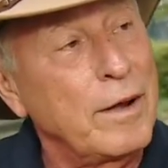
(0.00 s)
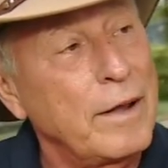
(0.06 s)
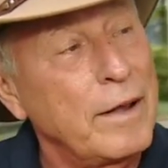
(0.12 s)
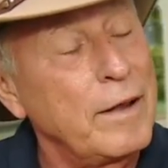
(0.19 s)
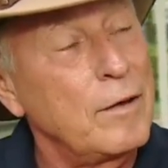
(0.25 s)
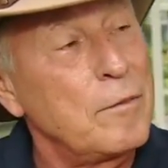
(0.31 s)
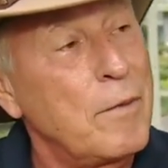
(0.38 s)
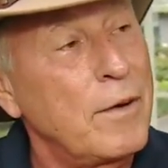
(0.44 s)
uh,
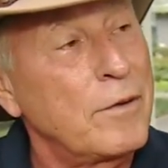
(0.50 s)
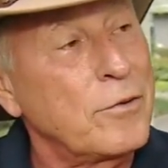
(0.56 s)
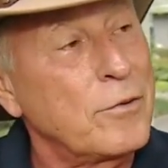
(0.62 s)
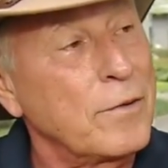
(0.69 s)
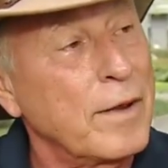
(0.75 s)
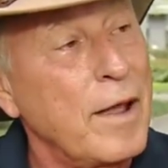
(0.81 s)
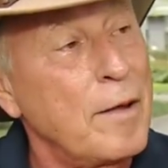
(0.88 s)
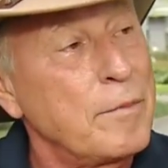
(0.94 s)
Gila Mons
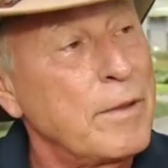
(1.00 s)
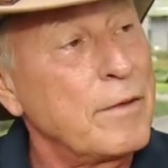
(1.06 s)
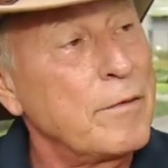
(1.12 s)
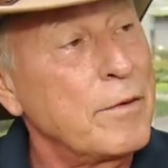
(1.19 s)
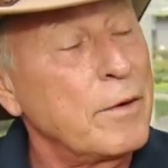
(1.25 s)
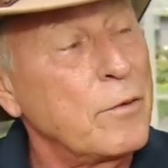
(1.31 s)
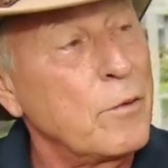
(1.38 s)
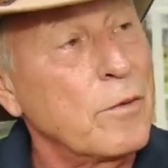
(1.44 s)
from
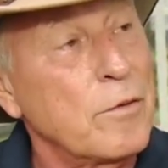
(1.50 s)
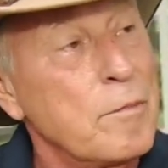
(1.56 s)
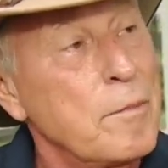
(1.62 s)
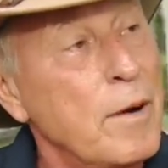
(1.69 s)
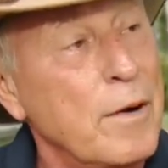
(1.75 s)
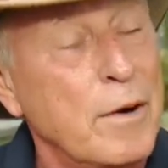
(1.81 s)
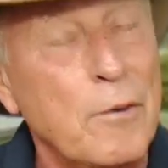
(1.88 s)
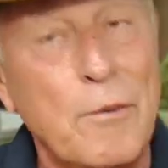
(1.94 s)
captivity in North
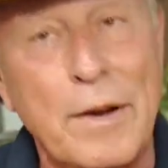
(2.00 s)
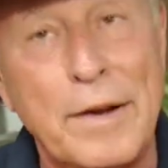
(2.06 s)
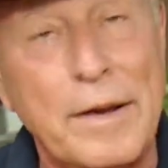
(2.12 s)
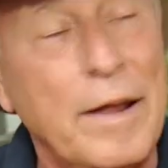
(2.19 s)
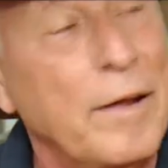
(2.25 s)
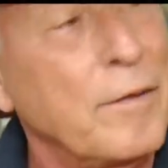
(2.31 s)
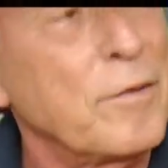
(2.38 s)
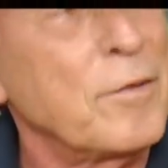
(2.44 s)
America right now.